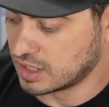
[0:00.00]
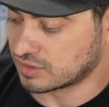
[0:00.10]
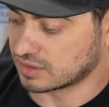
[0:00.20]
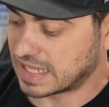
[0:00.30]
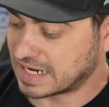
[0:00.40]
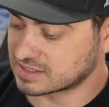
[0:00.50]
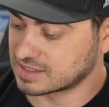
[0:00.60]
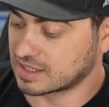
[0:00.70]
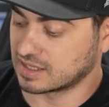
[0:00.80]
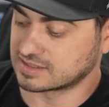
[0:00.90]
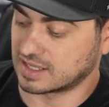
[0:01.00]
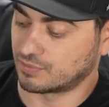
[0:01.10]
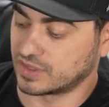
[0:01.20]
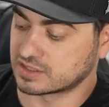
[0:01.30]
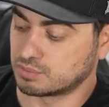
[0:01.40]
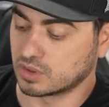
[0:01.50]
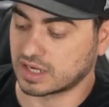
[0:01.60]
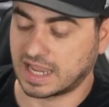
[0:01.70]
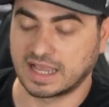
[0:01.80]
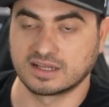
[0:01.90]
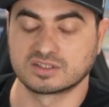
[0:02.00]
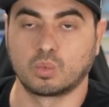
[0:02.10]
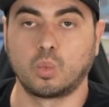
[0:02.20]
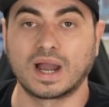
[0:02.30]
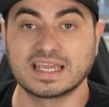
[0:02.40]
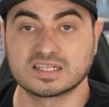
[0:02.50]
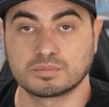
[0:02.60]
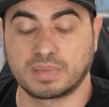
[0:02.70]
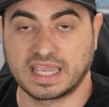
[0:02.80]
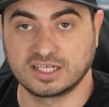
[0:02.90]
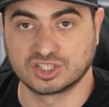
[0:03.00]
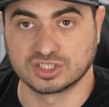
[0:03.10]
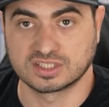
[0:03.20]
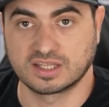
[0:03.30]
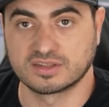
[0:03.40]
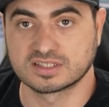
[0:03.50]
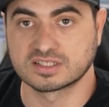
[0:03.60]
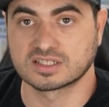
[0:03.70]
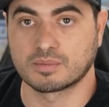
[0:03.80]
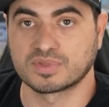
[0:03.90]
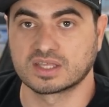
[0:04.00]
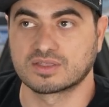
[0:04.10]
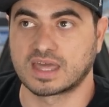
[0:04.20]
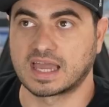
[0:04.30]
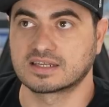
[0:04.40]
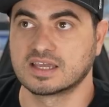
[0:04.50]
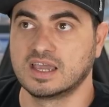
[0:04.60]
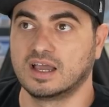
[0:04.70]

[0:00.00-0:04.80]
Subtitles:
The last thing is that this book has white pages, and this is something that